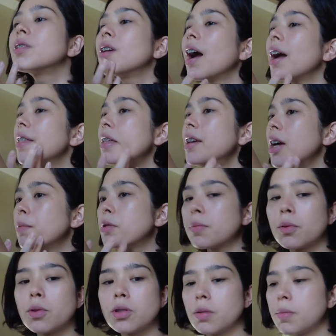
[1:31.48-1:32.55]
I think I'm
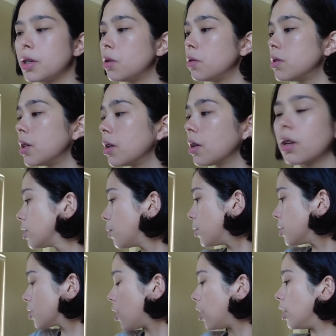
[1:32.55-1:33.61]
supposed to be using...
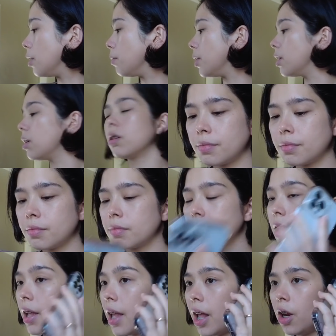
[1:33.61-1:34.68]
Someone's calling me.
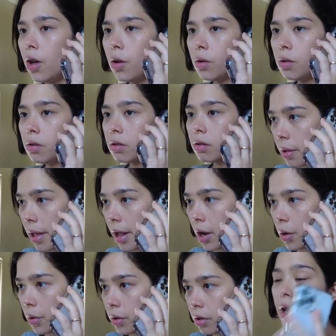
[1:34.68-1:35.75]
Hello?
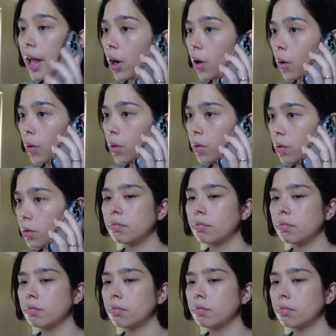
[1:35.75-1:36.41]
Hello? Hello?